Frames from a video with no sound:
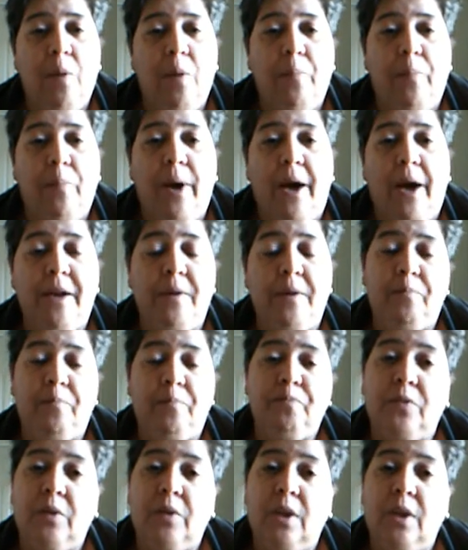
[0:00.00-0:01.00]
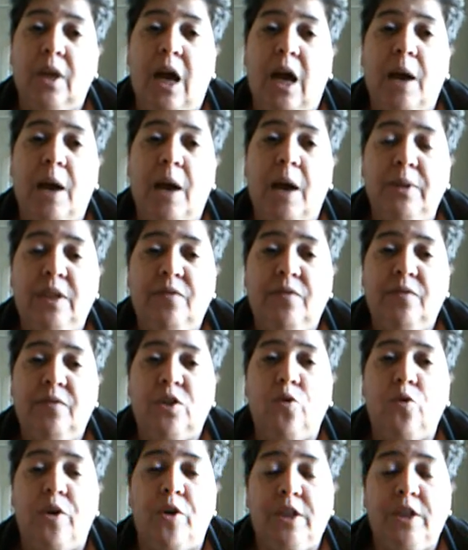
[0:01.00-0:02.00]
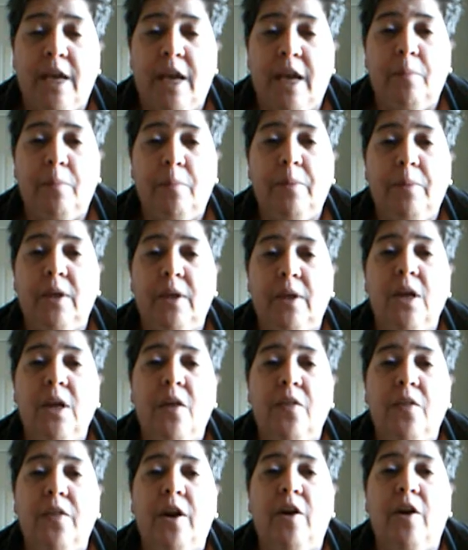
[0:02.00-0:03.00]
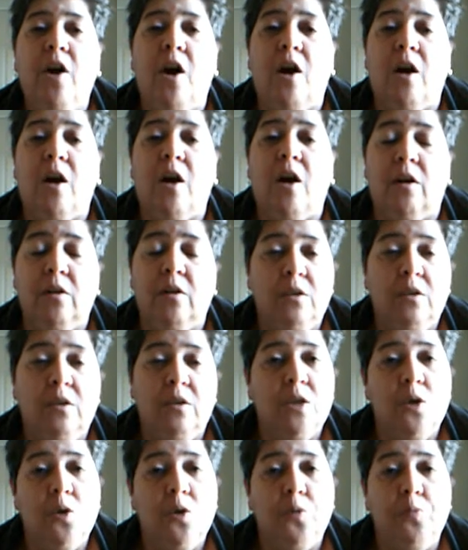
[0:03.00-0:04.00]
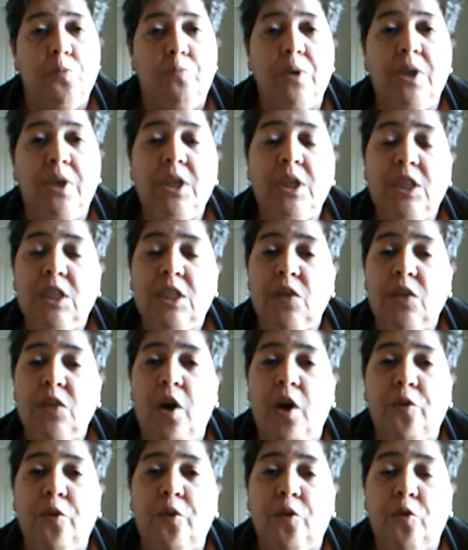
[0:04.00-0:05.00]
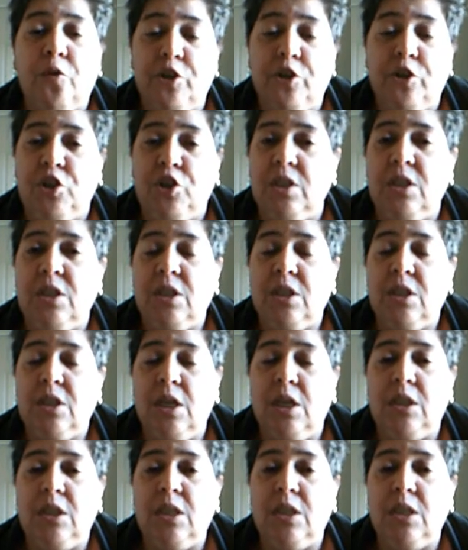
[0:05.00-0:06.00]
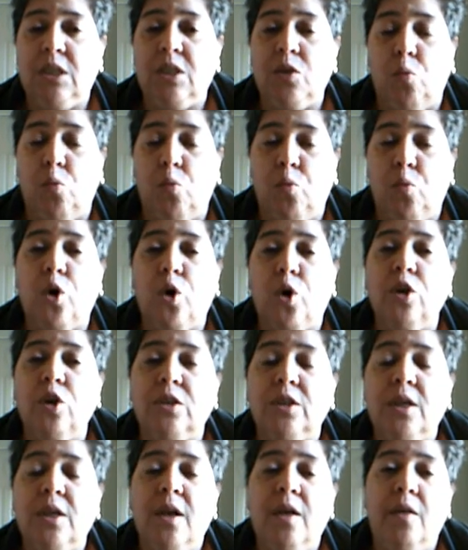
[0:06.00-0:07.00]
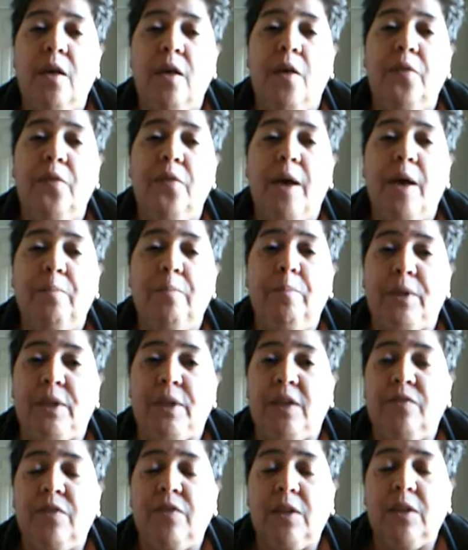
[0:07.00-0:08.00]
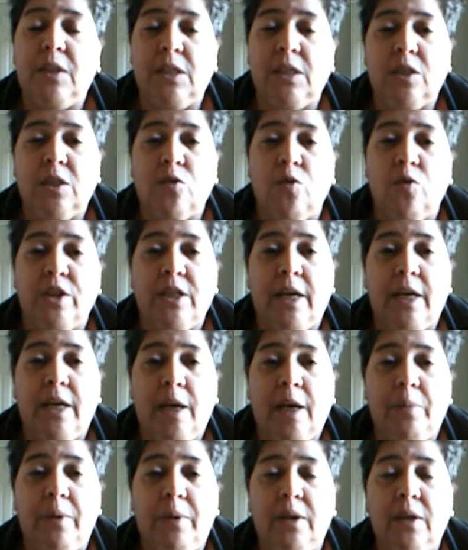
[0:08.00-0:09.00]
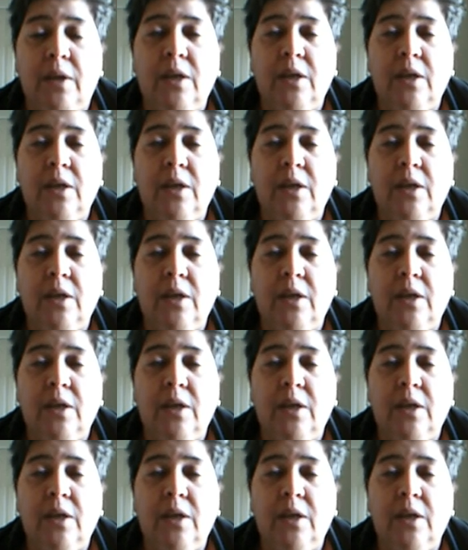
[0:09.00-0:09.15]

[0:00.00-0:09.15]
but I believe it's going to happen. There are millions of other Christians in this world that believe that this is going to happen.